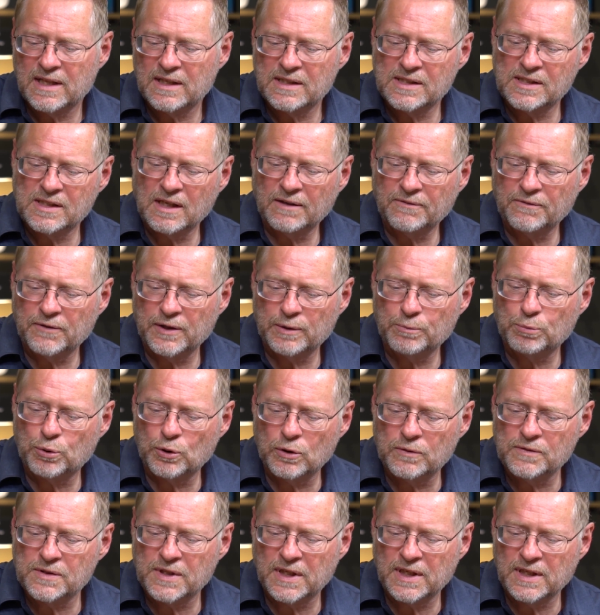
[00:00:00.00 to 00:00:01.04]
that suffering
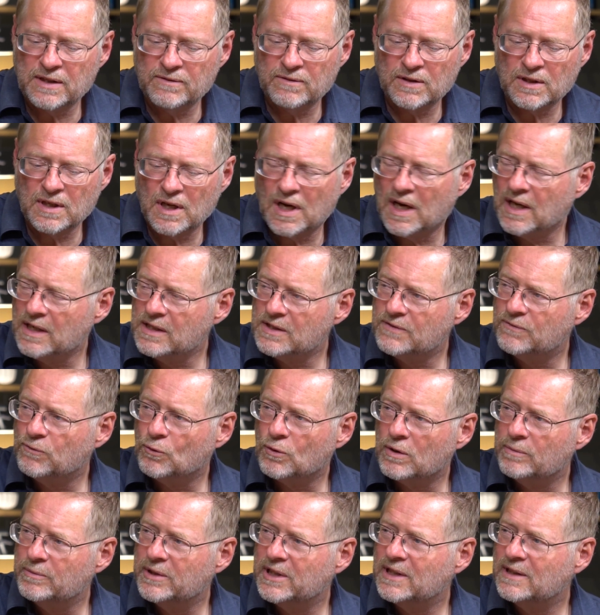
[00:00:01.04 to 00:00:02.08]
proves that even God is
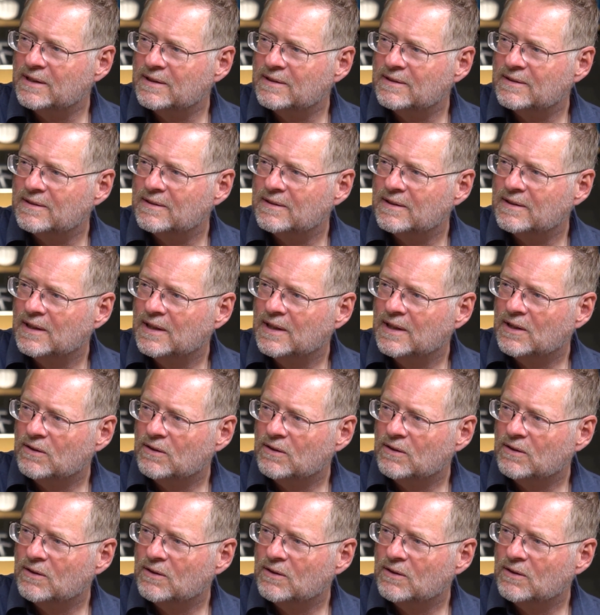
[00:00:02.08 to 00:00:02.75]
for me. Yes.